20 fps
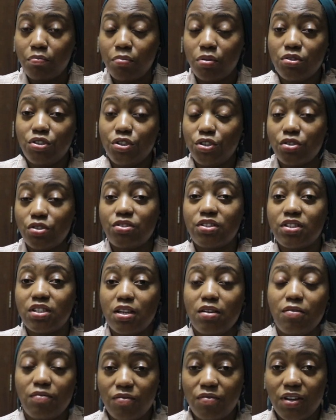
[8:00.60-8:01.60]
put your
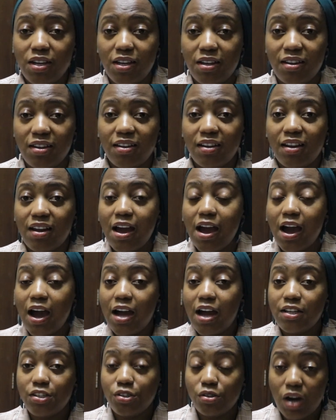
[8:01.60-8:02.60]
CV,
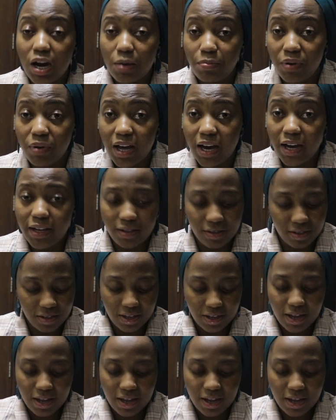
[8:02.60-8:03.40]
and you apply.